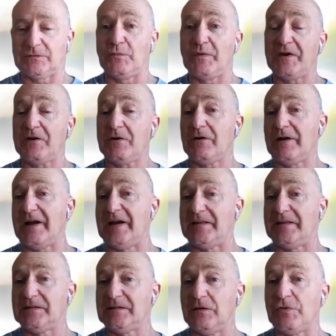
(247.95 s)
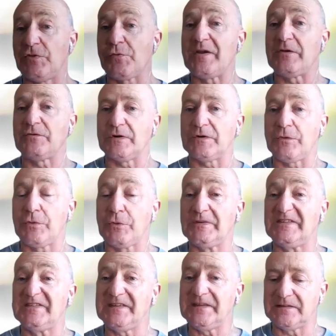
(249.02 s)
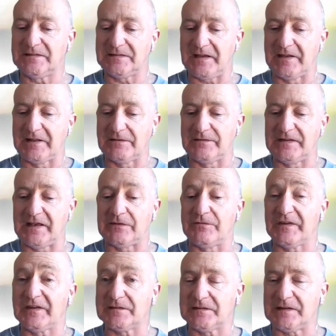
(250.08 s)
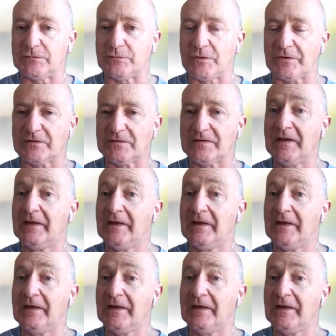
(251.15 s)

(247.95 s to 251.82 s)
We are at 336 LTE advanced networks.